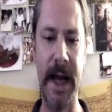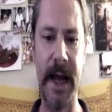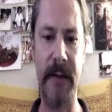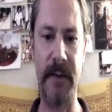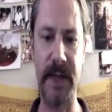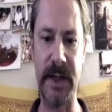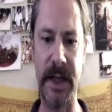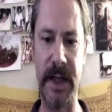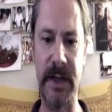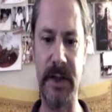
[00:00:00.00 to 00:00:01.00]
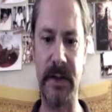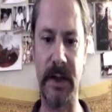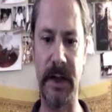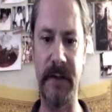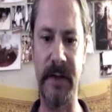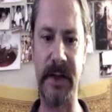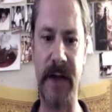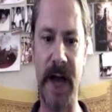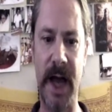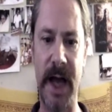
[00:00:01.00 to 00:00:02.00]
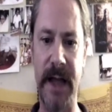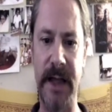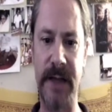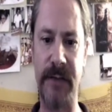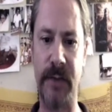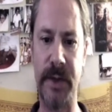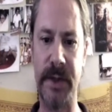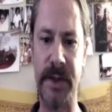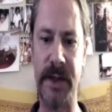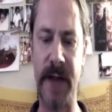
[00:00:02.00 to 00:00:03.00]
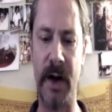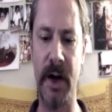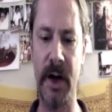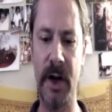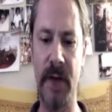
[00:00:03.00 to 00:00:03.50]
and brings it into the living sky and these forces that are